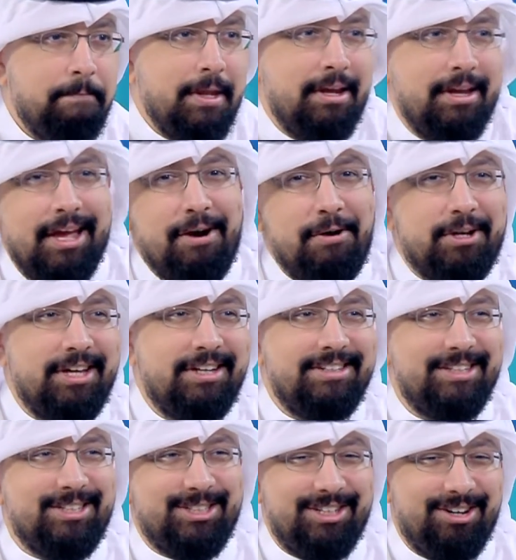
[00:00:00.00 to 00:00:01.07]
air
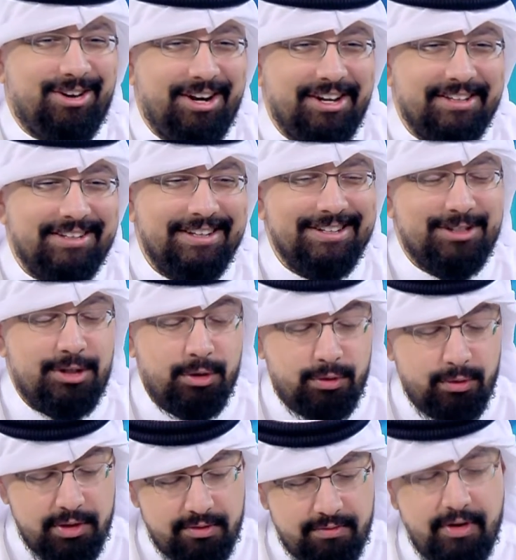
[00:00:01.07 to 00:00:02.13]
conditioner or anything, so it
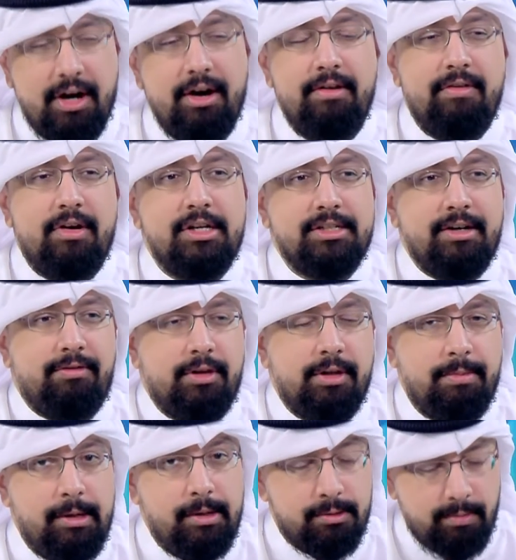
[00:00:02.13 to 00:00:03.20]
was very, very tough on the
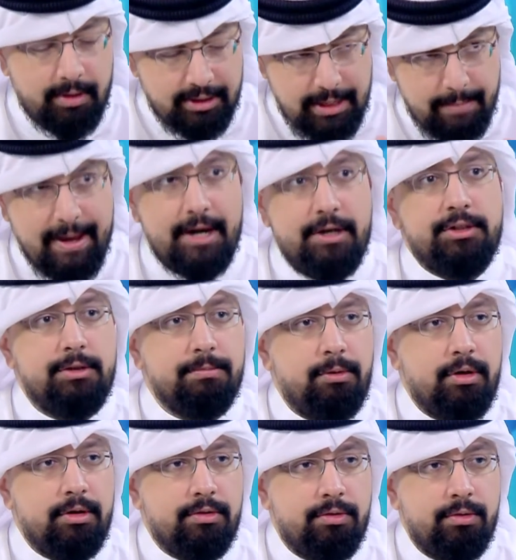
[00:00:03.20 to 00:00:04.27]
people, but they managed to
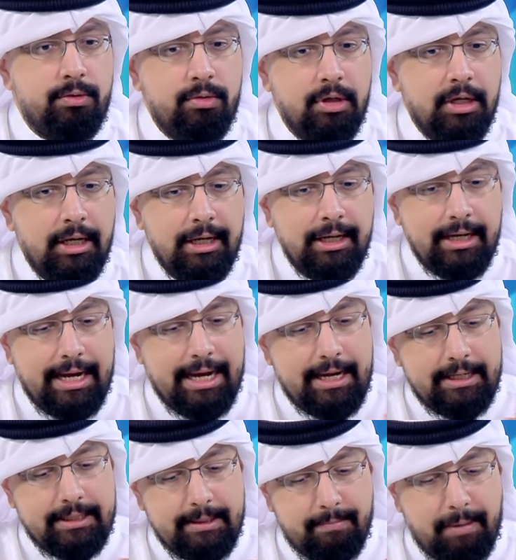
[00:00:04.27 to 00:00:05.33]
pull it through.
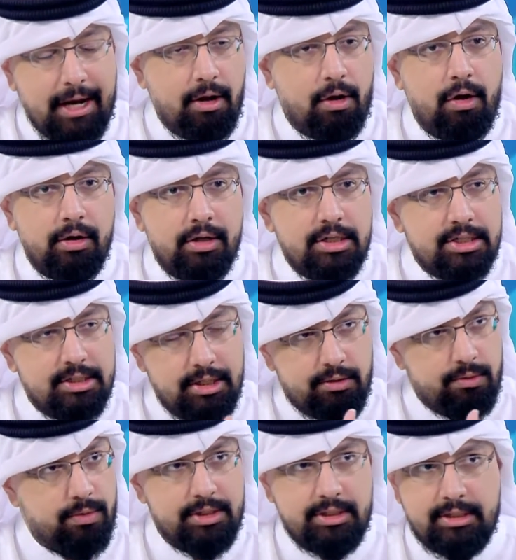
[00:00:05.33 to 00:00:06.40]
And by August,
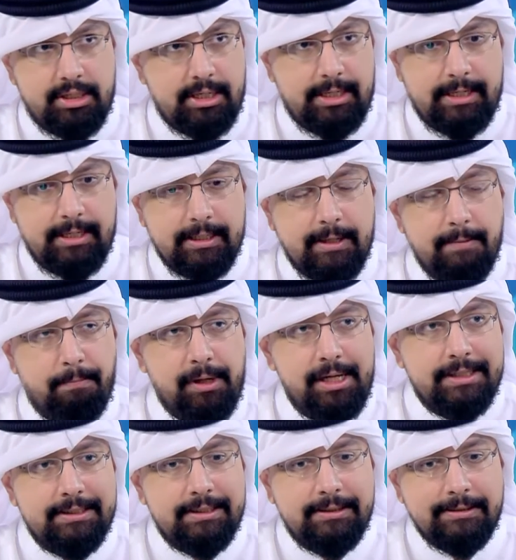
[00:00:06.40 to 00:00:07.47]
it was
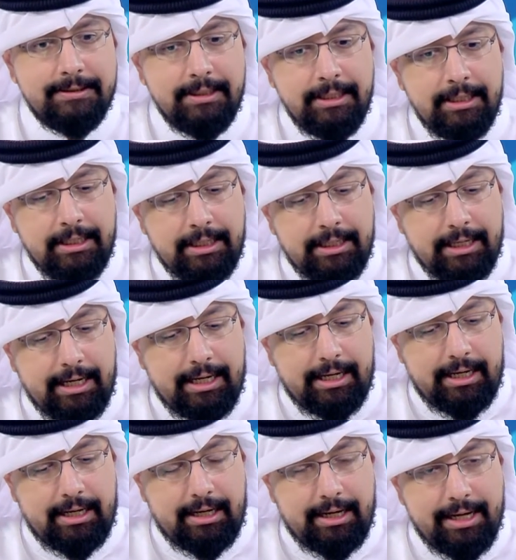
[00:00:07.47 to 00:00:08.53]
completed.
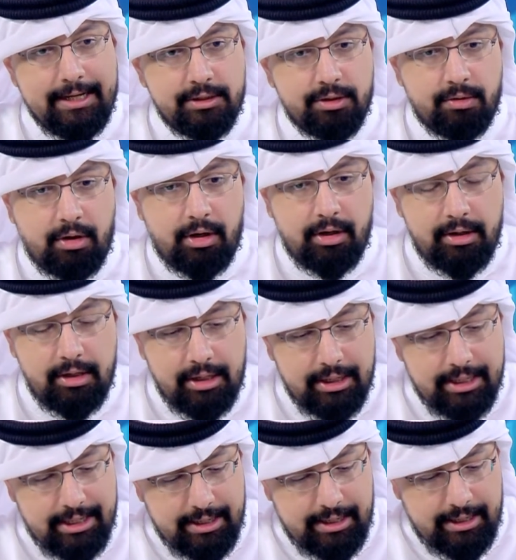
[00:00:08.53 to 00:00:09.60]
Later on,
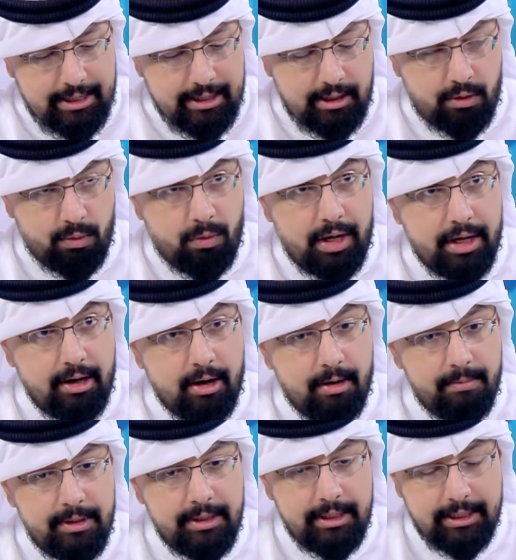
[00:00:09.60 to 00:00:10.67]
the Ikhwan
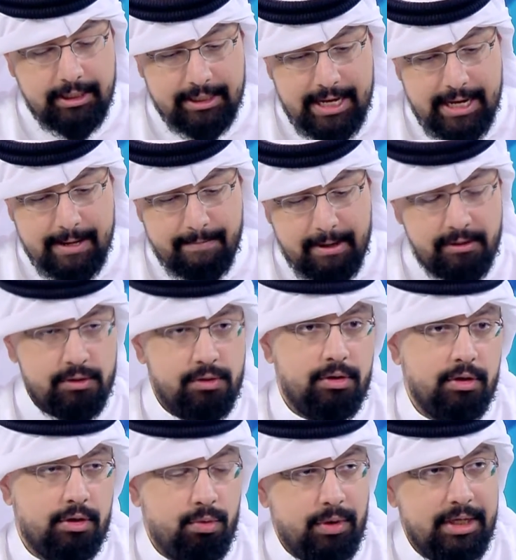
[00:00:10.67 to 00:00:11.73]
army came into
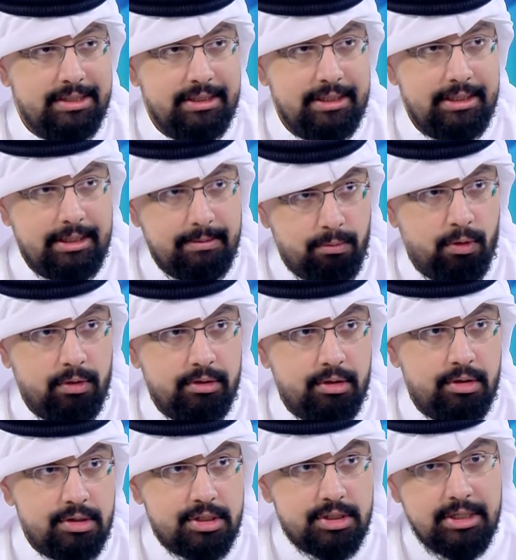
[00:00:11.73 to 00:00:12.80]
the Kuwaiti
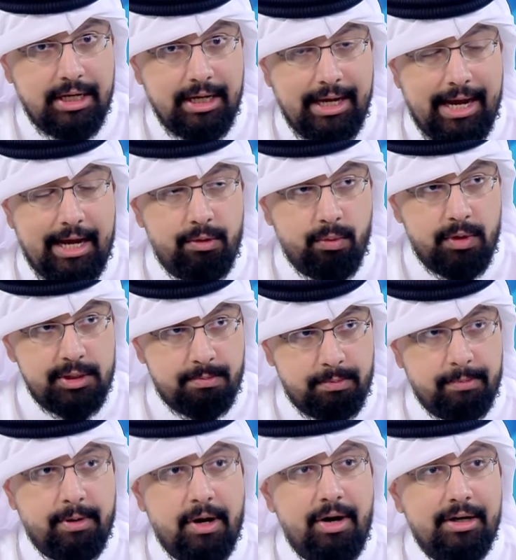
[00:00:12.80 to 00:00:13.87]
borders and was
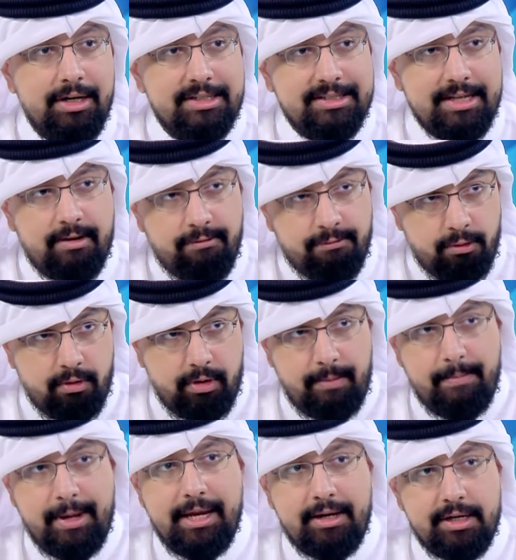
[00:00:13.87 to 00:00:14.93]
preparing itself for a
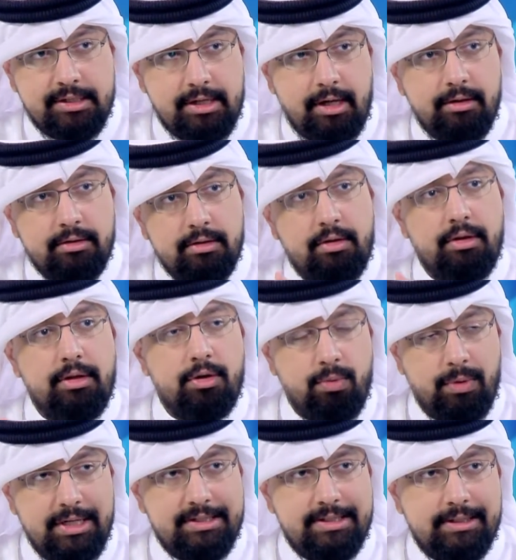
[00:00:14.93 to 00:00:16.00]
main assault on the
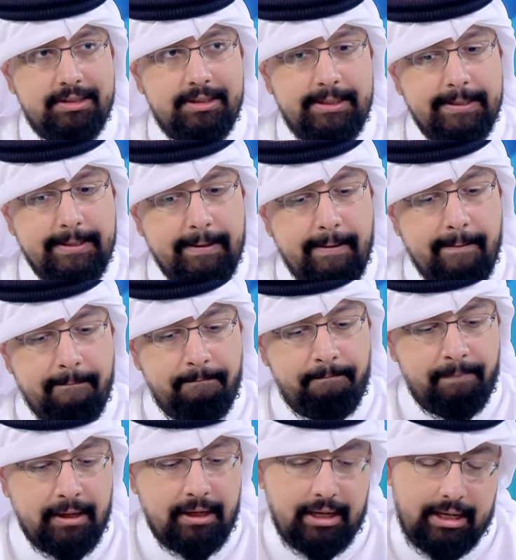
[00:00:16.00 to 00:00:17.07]
Kuwait city.
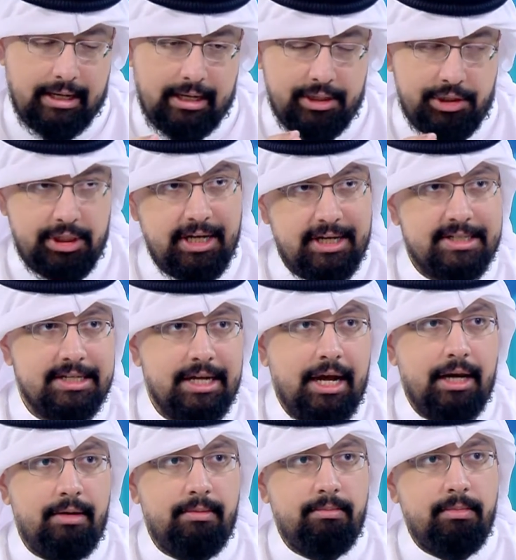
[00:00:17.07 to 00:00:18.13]
Sheikh
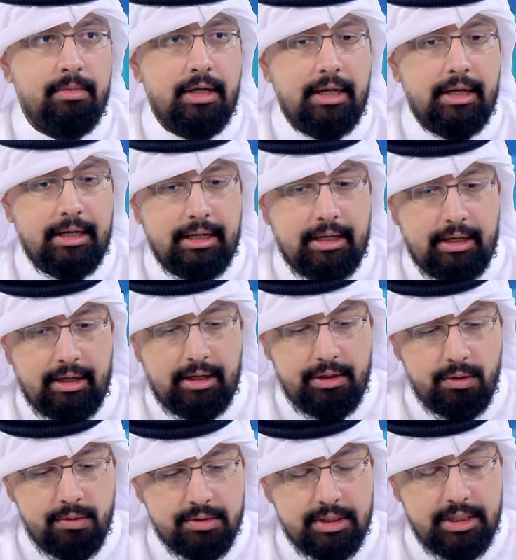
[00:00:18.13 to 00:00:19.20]
Salim,
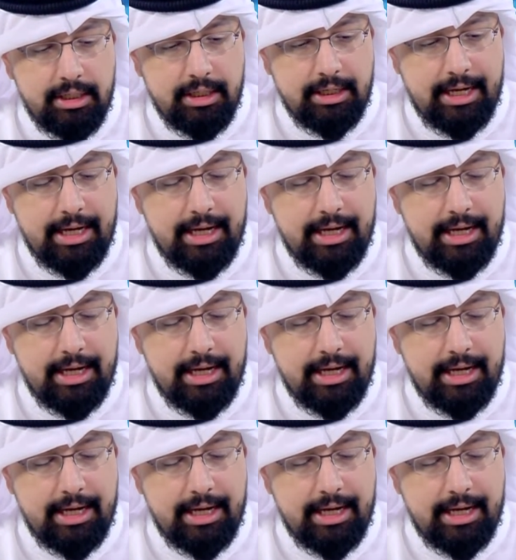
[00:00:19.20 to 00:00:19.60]
using a